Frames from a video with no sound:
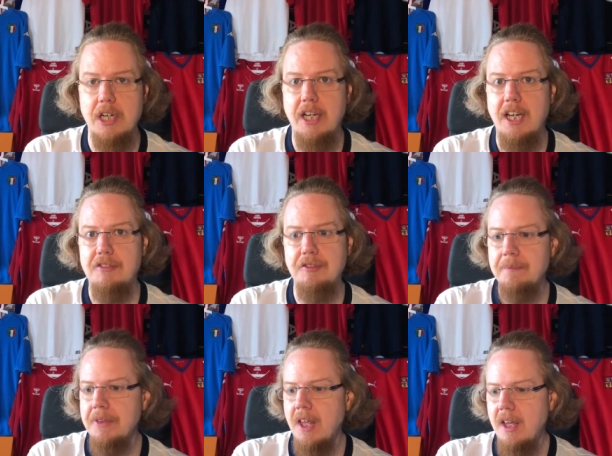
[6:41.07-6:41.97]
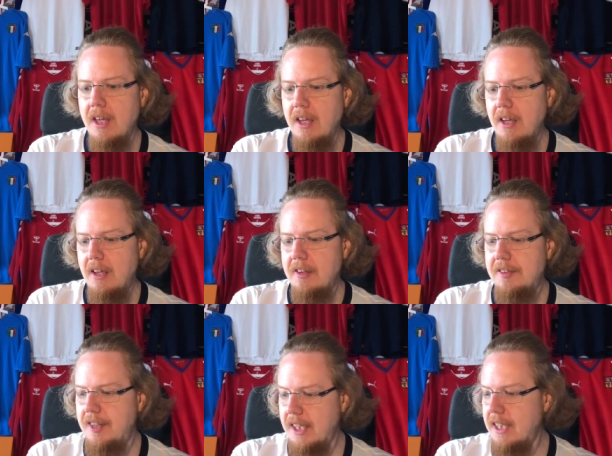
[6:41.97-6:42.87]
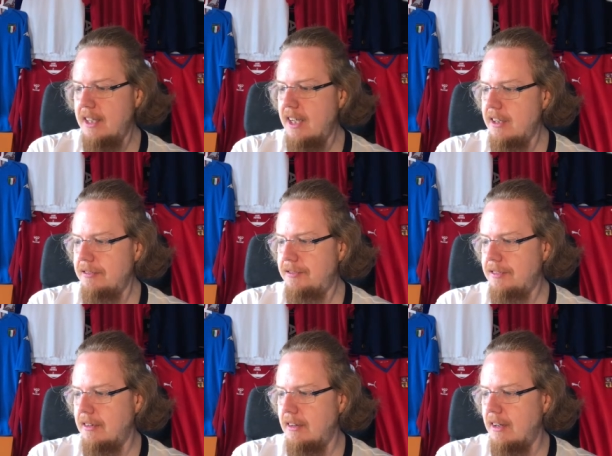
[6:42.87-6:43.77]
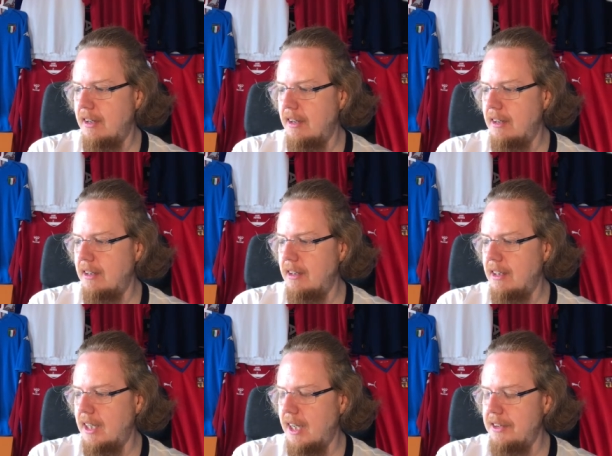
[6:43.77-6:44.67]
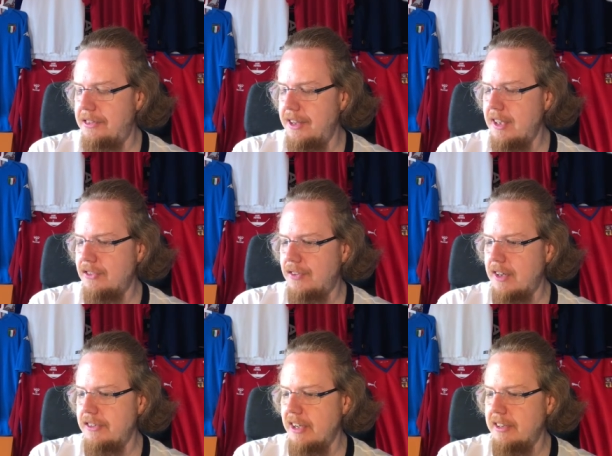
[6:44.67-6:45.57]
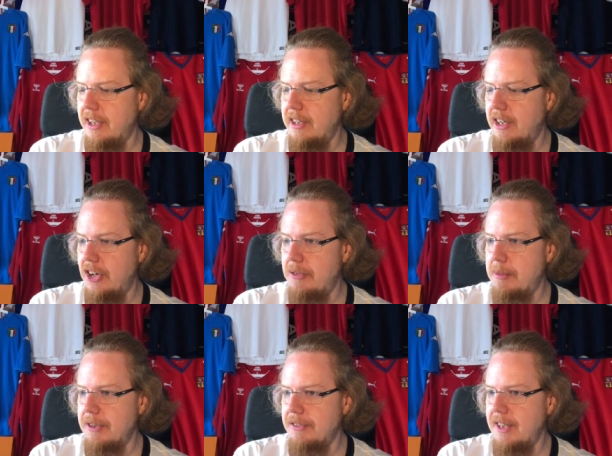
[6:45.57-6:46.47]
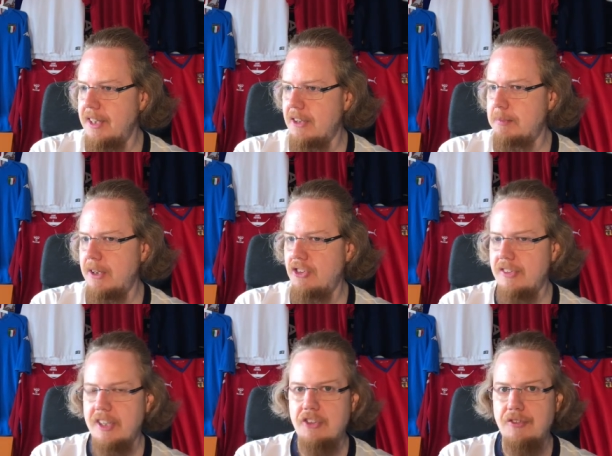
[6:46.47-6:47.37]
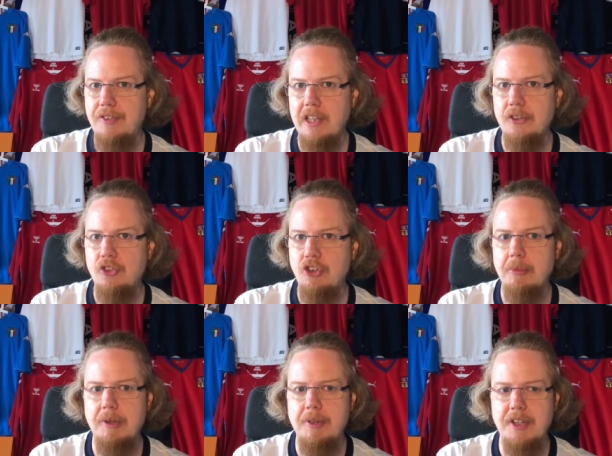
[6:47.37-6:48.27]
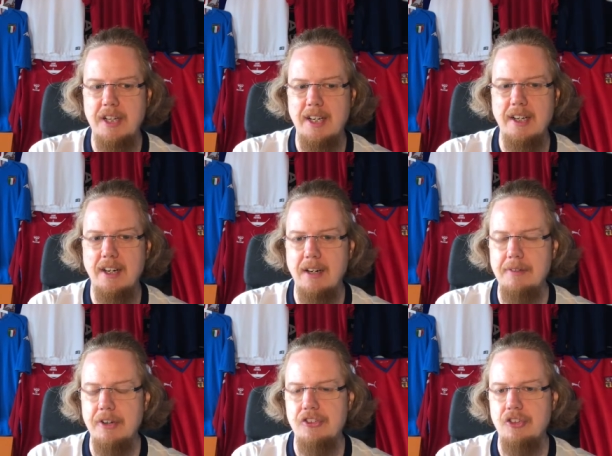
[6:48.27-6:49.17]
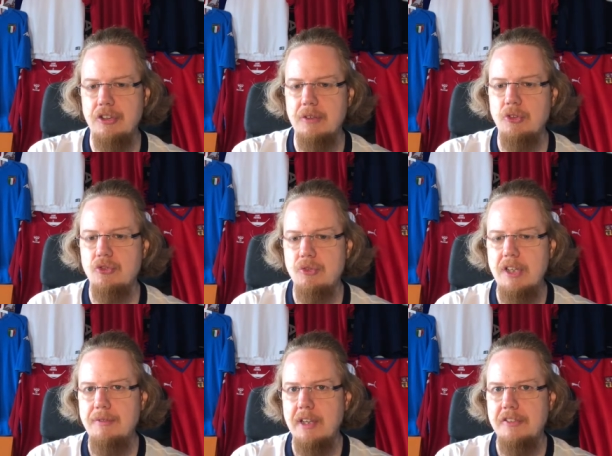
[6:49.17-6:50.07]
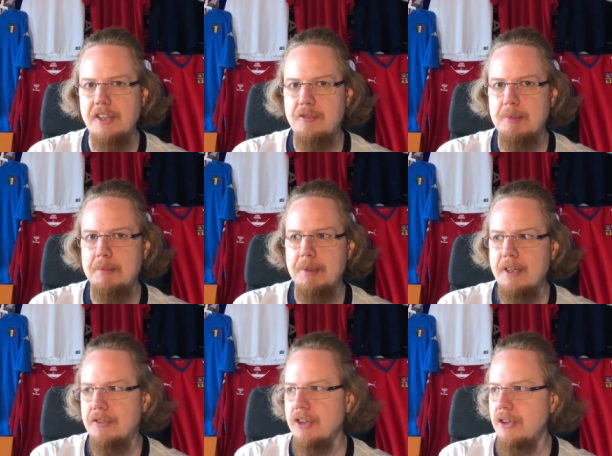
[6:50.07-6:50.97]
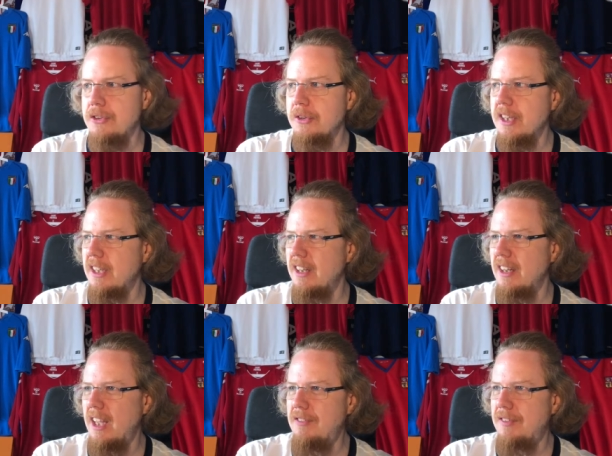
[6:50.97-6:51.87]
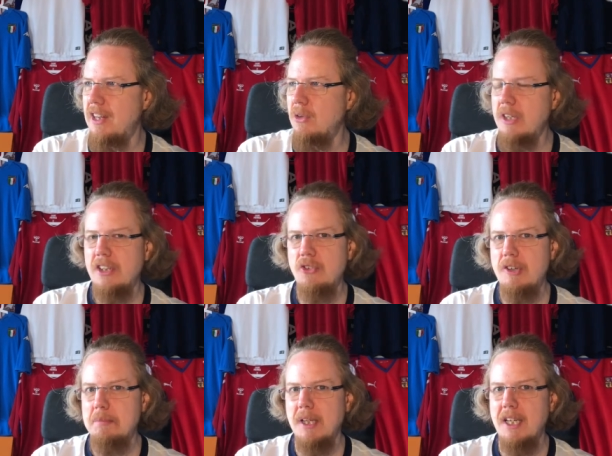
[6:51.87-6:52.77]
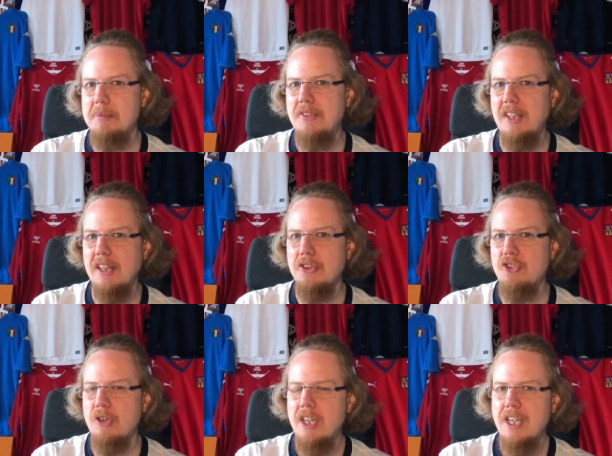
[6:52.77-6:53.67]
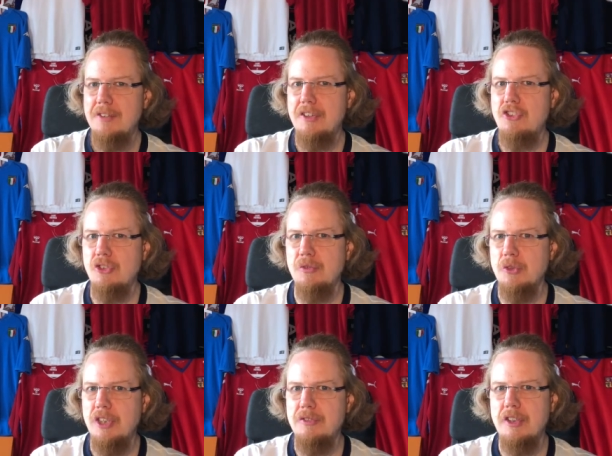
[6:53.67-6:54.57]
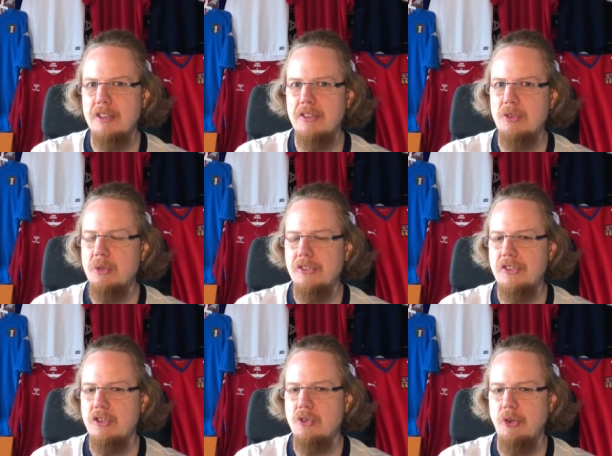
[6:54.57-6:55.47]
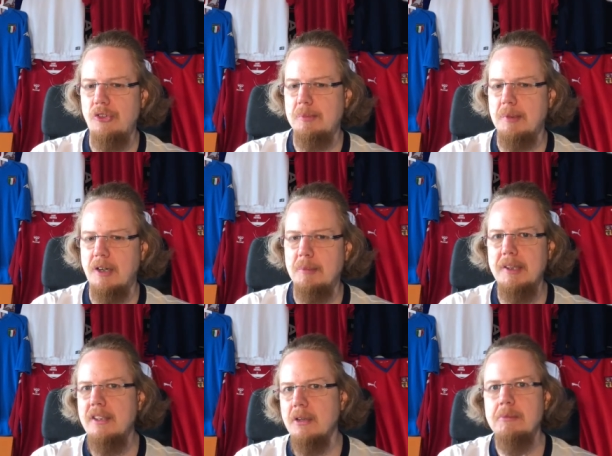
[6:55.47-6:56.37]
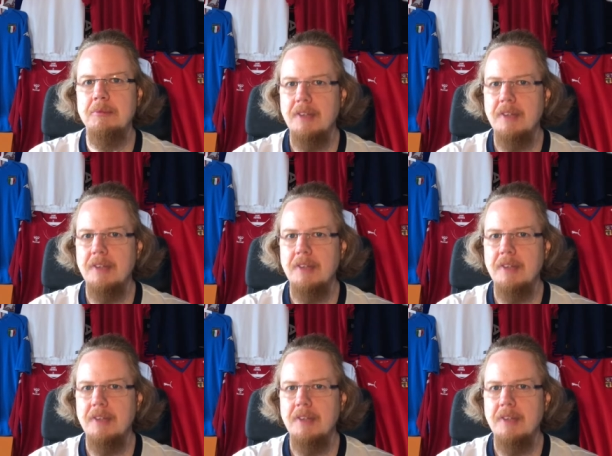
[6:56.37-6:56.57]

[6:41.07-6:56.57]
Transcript: the half. Second half, uh, I think as far as I, I, I, remember that the next big chance actually fell to Germany with a Kai Havertz shot that was really well saved by Pickford. Although uh, if I look at the replay, I'm still not sure if that shot wouldn't have gone towards the crossbar. But you know,